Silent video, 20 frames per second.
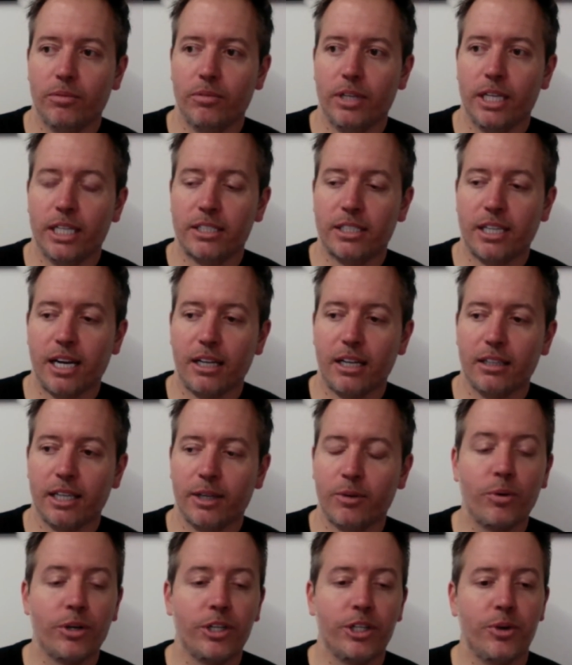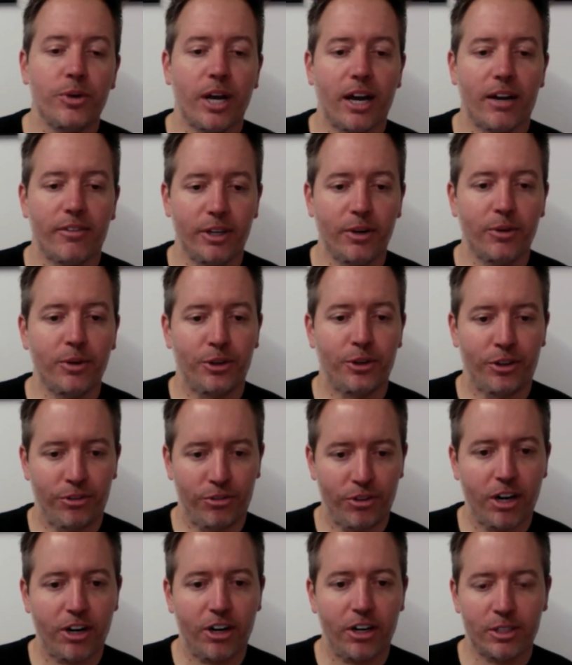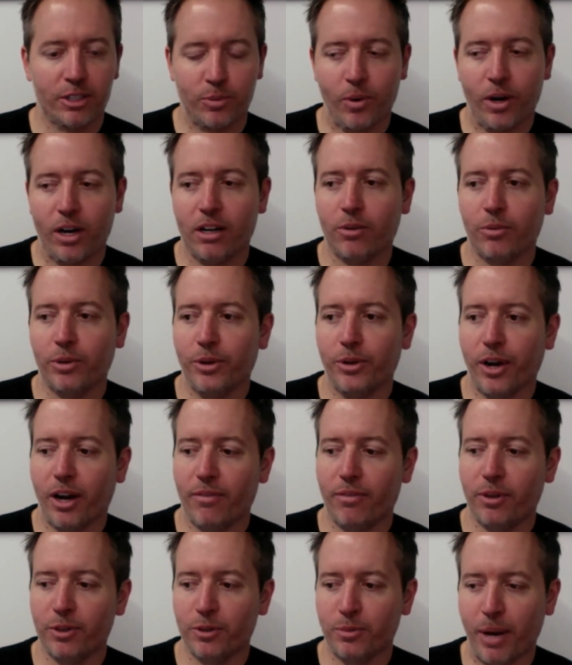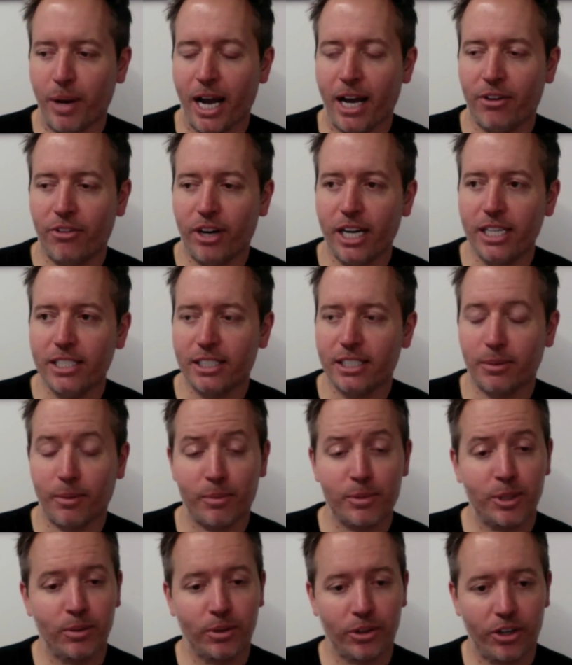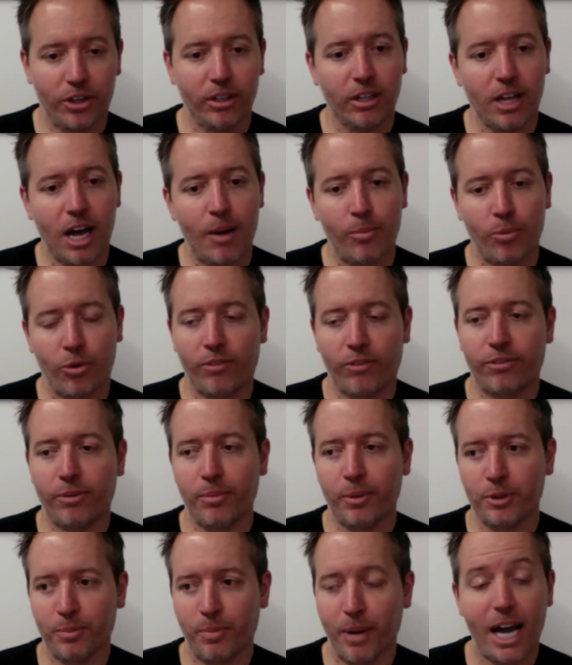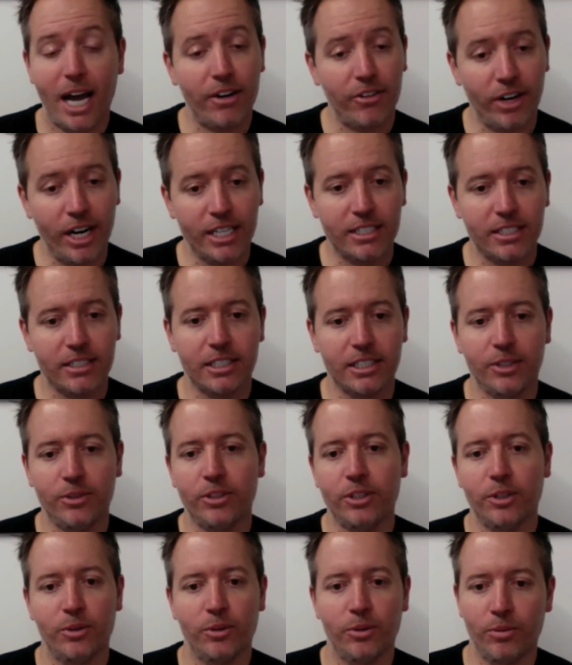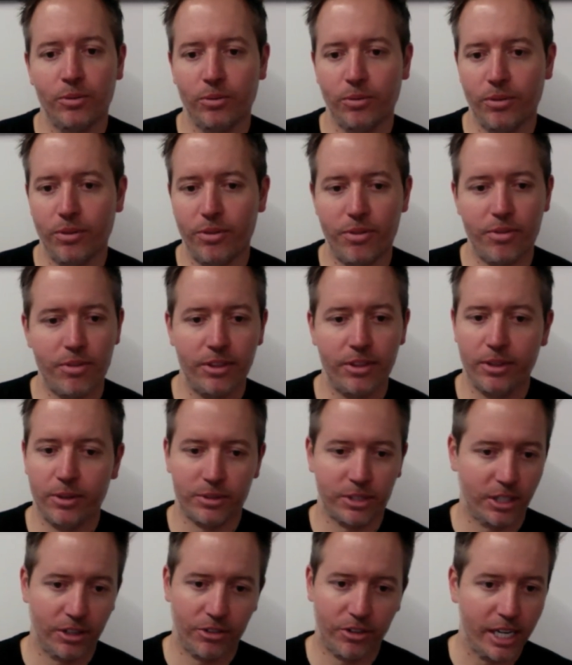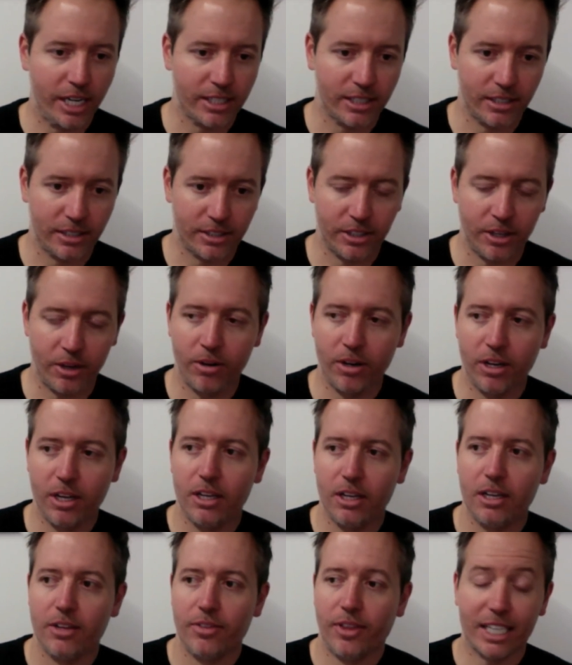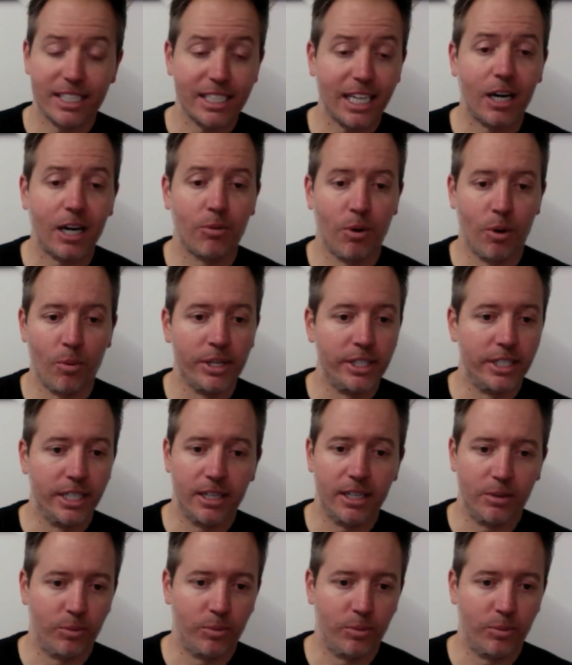It's kind of like when you have, you're a runner as well. When you have those bad races, sometimes you learn a lot more from those bad races than you do than those good races. So that's kind of what we did.